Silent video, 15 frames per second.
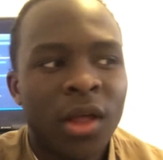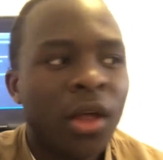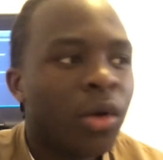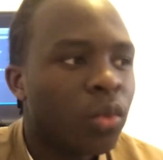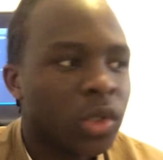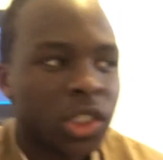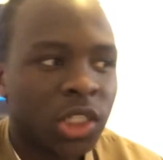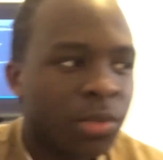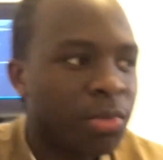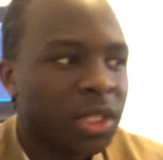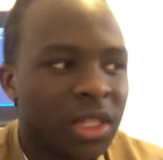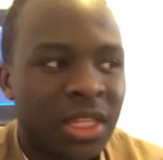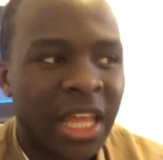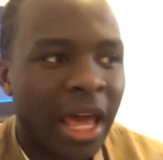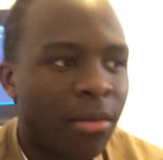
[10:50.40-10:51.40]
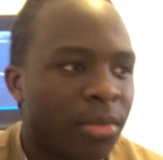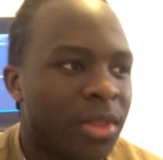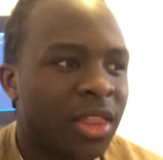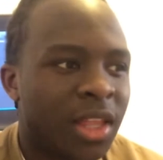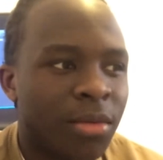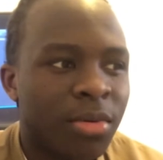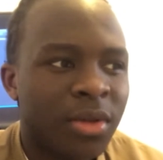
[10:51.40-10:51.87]
We'll just be
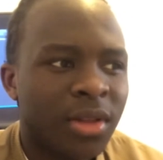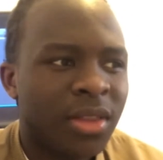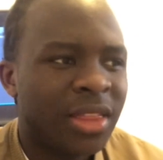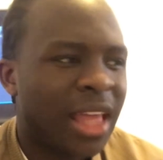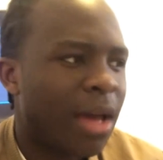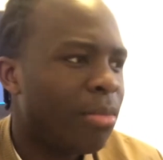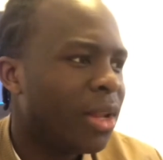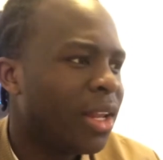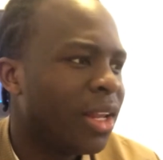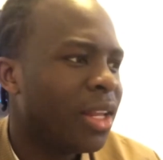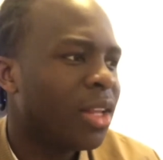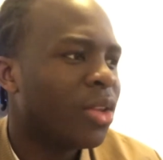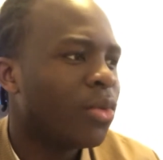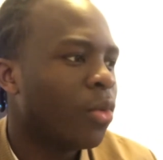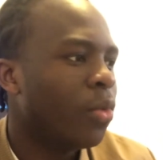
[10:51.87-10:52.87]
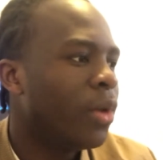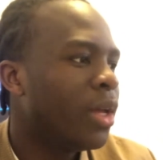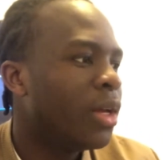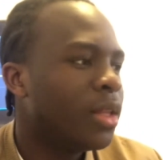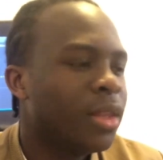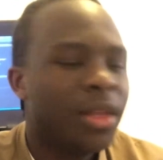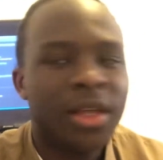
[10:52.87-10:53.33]
dabbling in
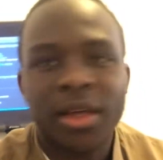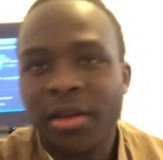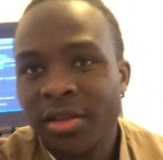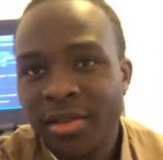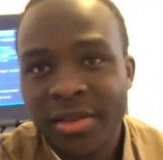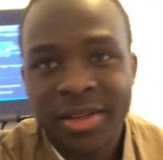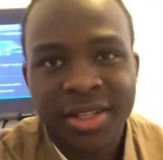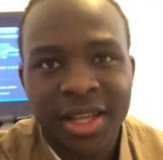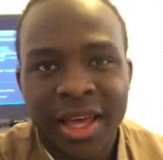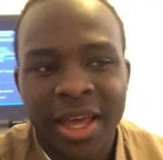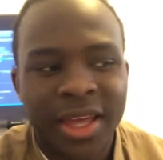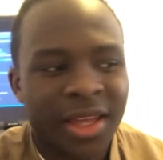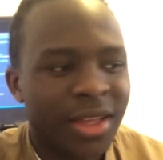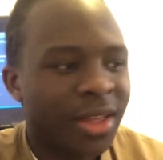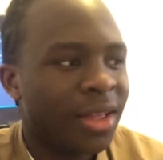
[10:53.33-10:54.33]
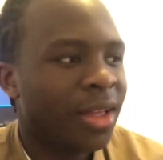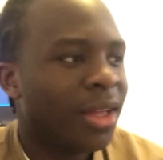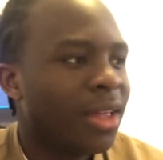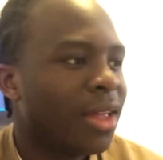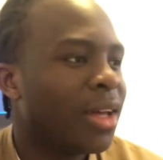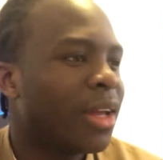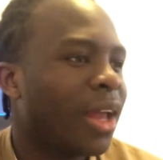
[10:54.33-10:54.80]
weird things like
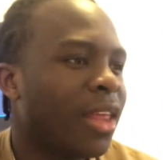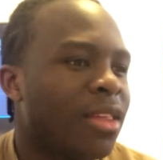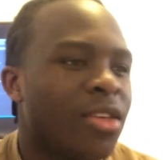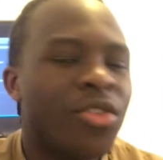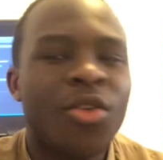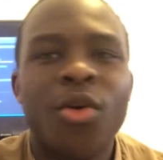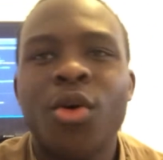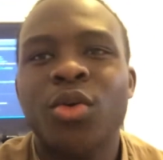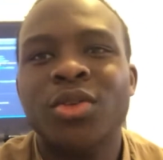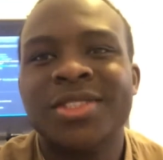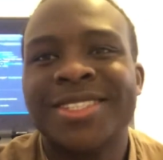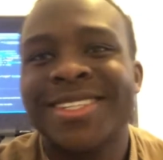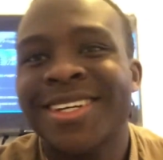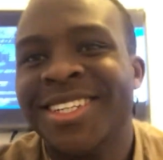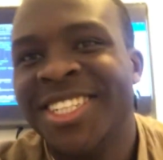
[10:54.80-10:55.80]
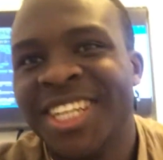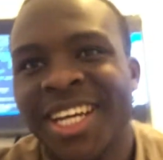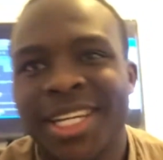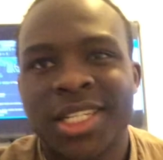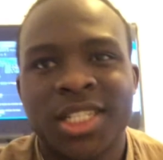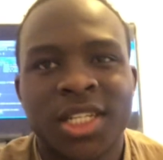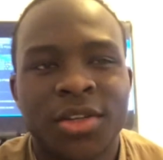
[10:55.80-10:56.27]
creating your own search
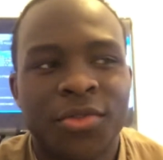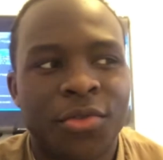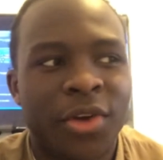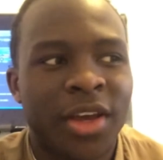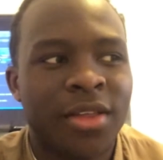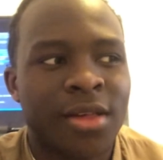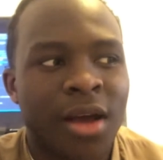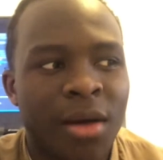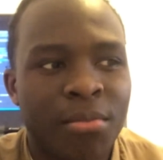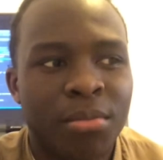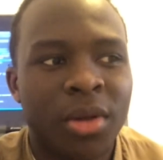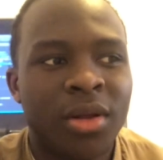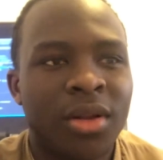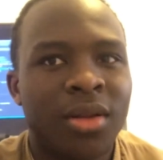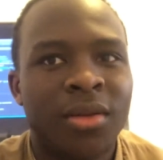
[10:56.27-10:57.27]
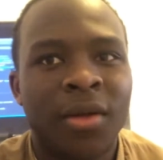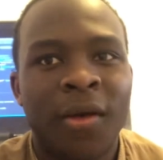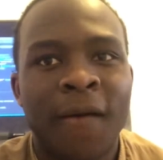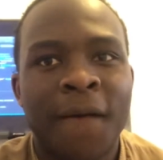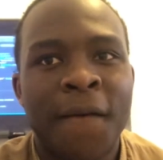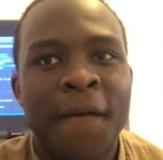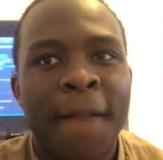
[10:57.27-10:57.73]
engine, for example,
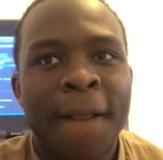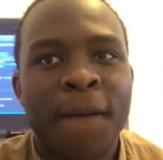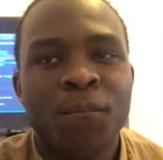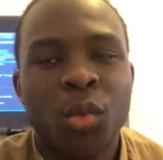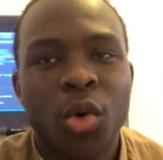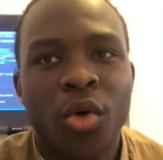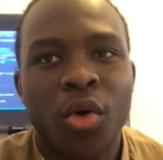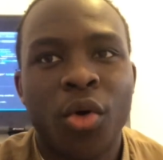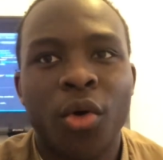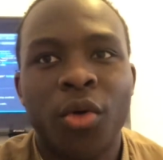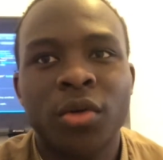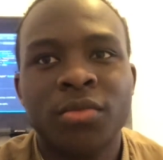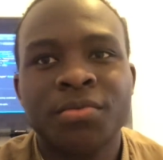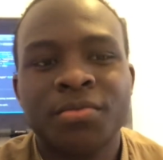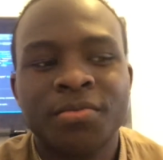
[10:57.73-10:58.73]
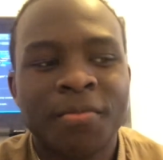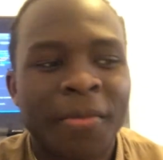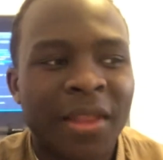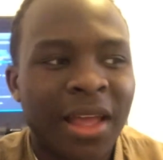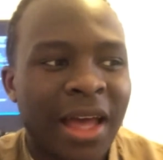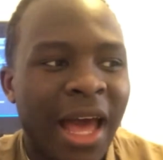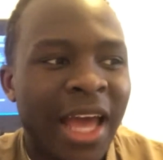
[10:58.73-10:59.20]
or
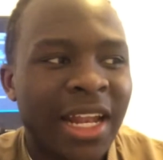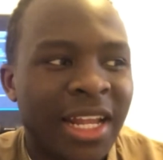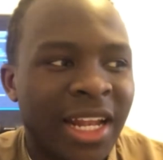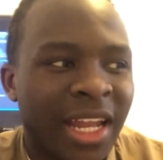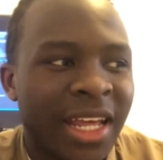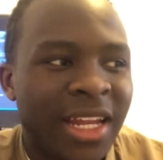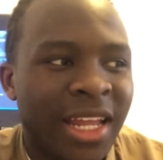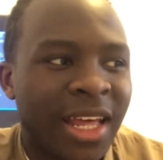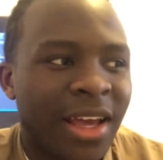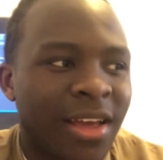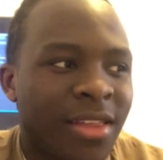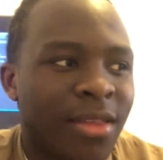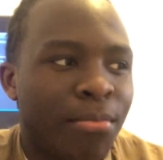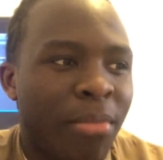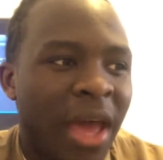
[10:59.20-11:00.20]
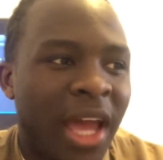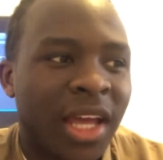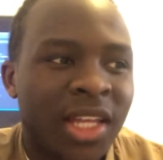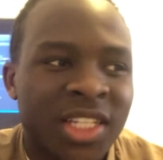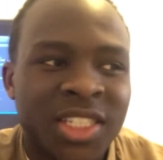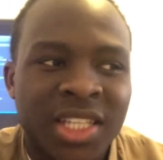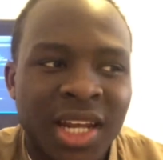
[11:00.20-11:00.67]
Kylie Linux,
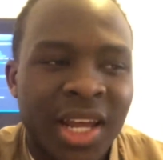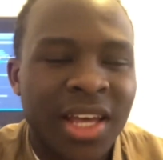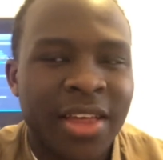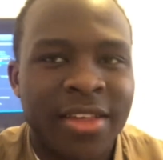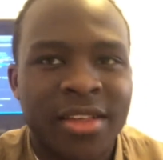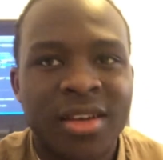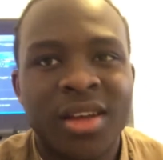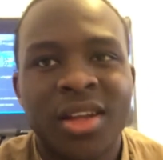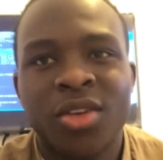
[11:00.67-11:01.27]
package tracing,